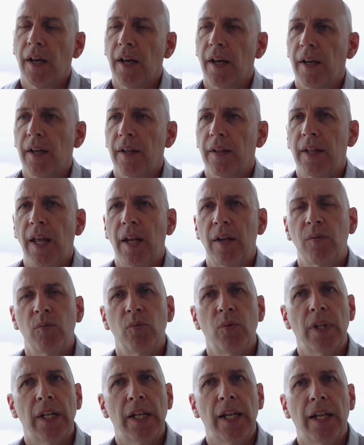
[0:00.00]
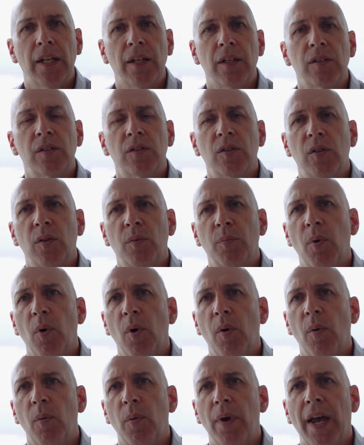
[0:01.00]
And that really led us to the
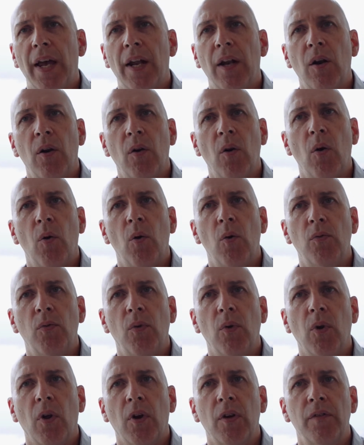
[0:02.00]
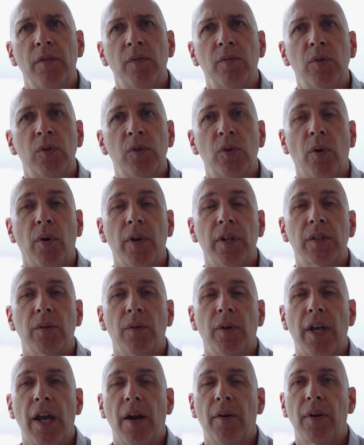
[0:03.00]
point where we had an awful lot of inventory,
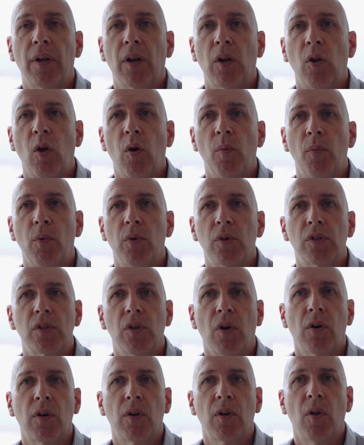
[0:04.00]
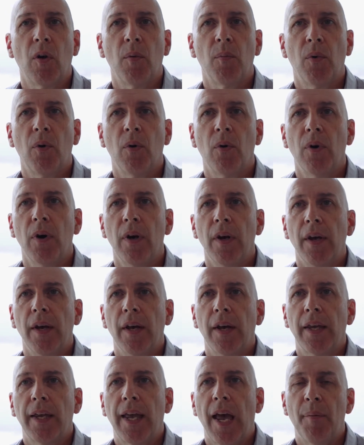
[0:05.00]
so we're carrying a lot more stock, a lot more
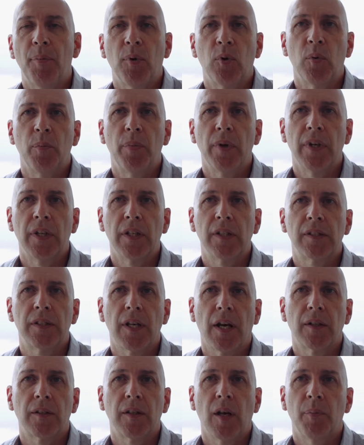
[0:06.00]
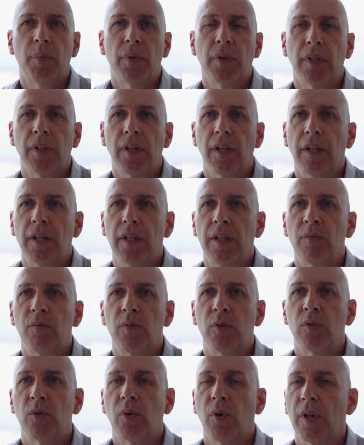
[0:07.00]
capital being sucked up in
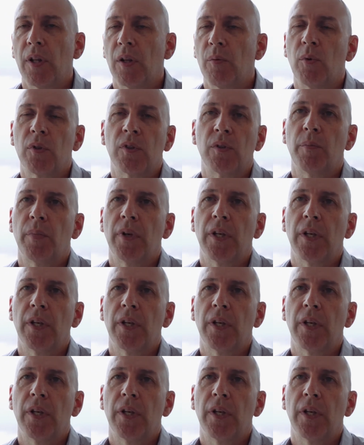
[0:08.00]
inventory that wasn't